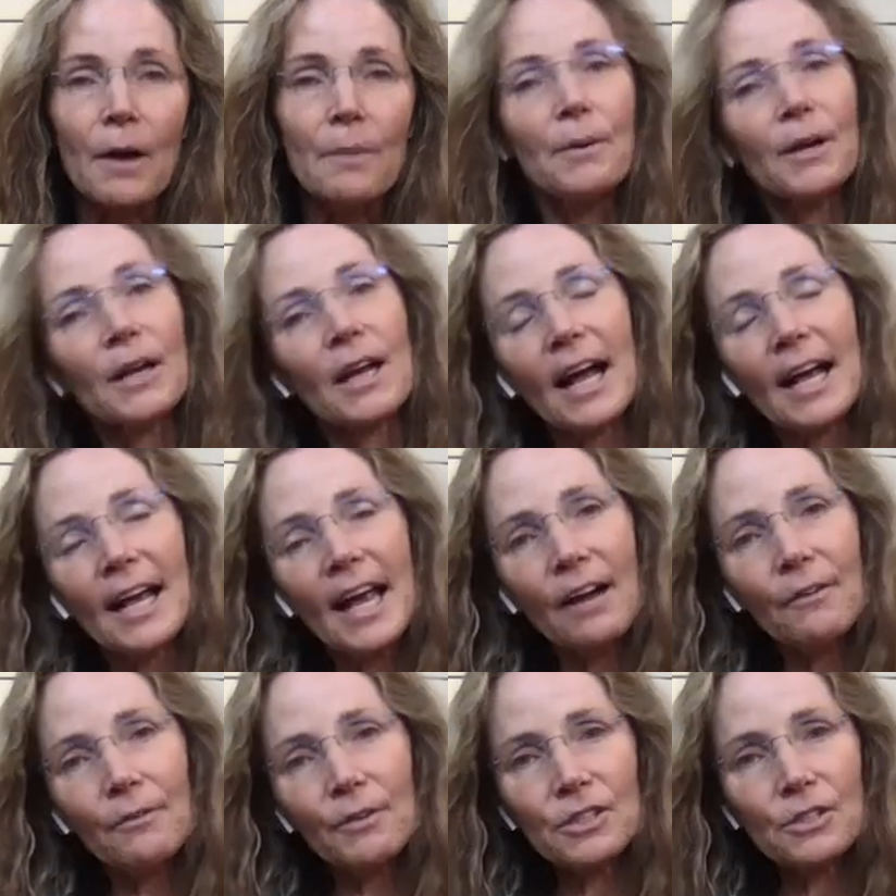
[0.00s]
But I
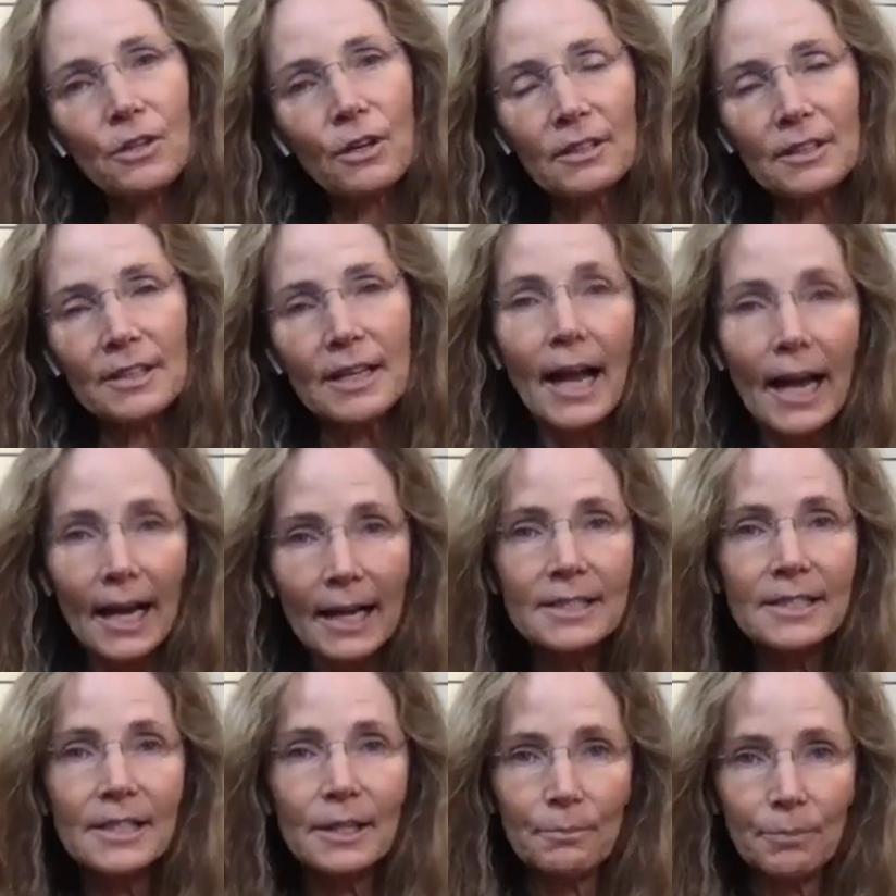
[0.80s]
have what's called an
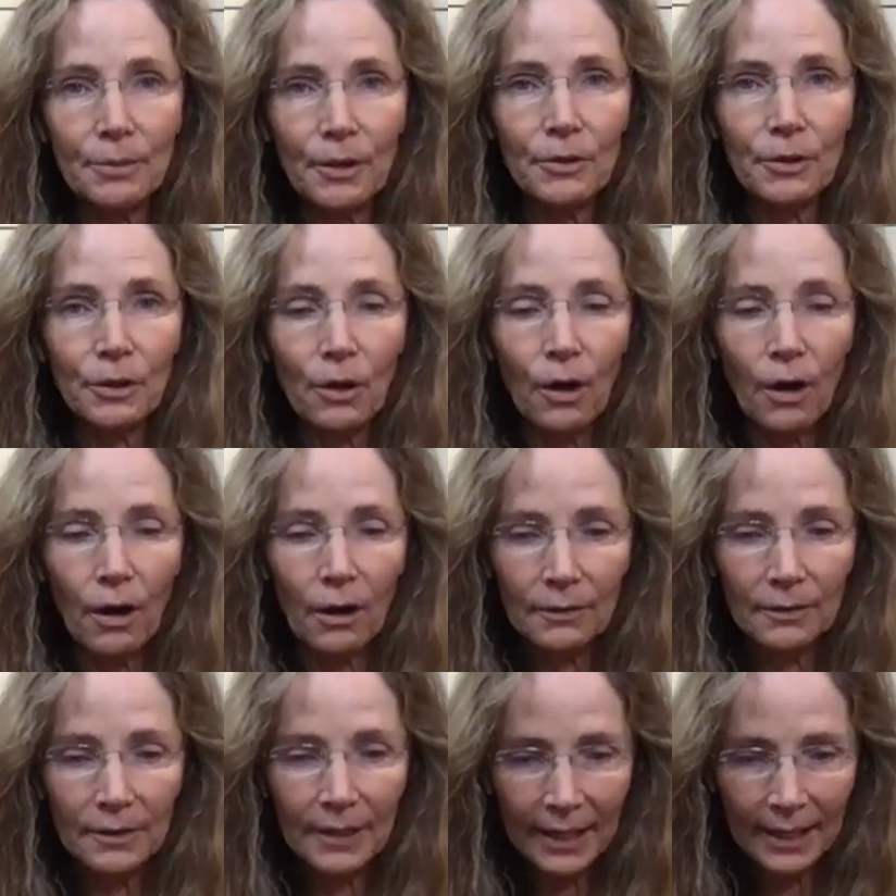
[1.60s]
exit
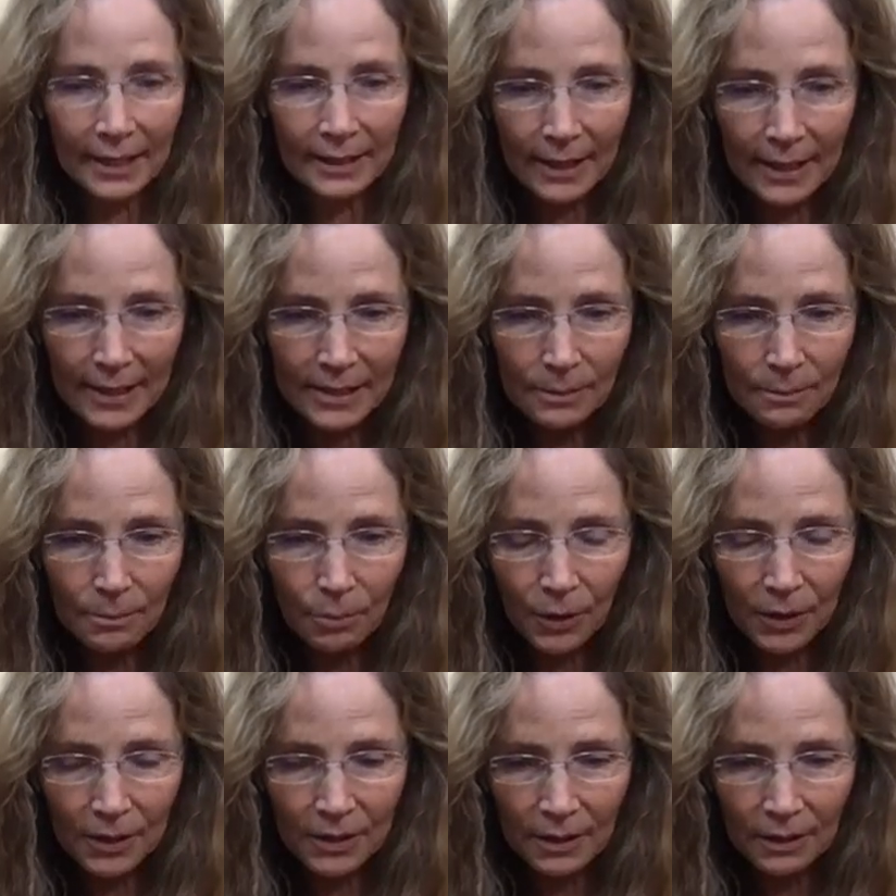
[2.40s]
protocol, and it's
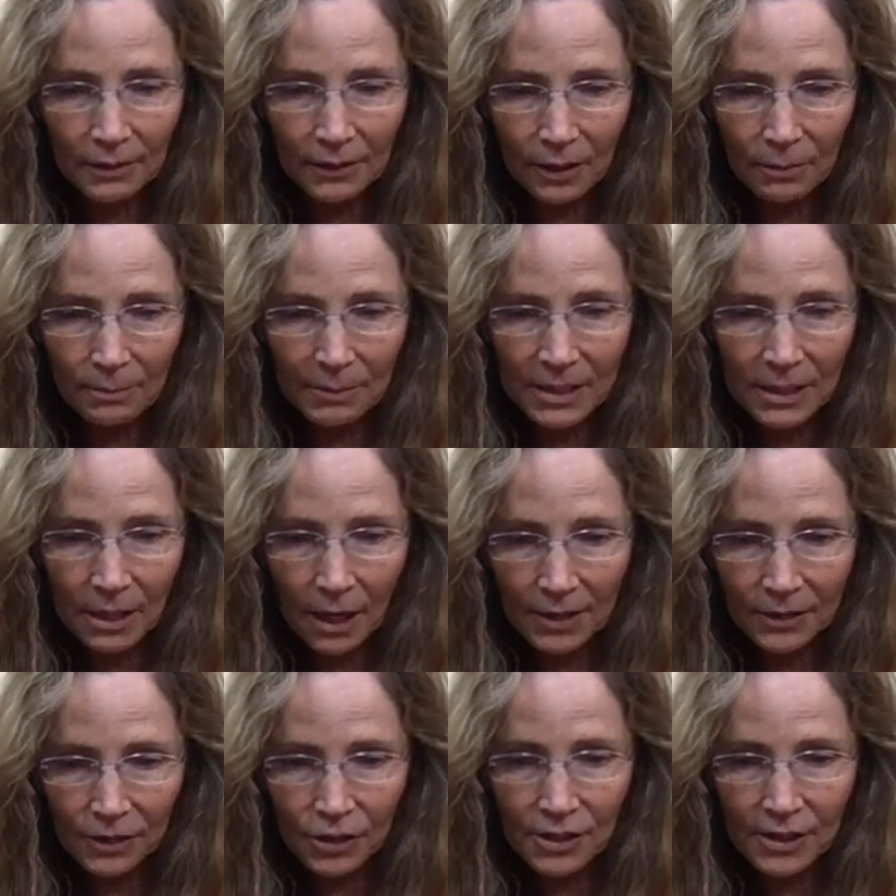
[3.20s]
important a little bit to
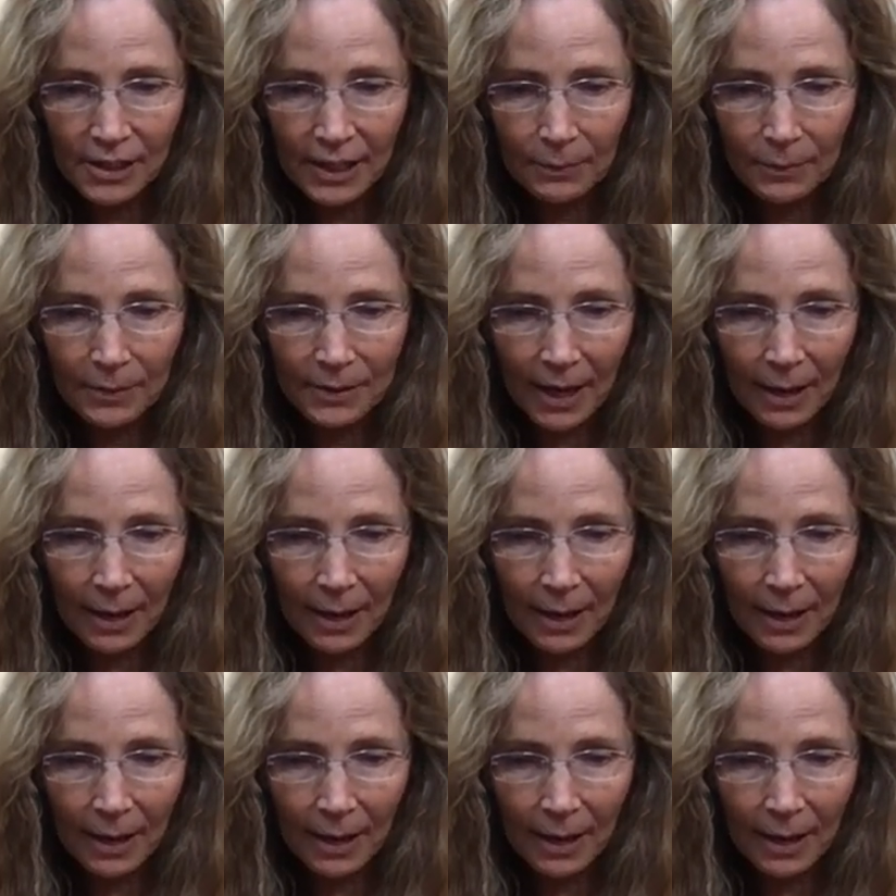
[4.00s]
understand what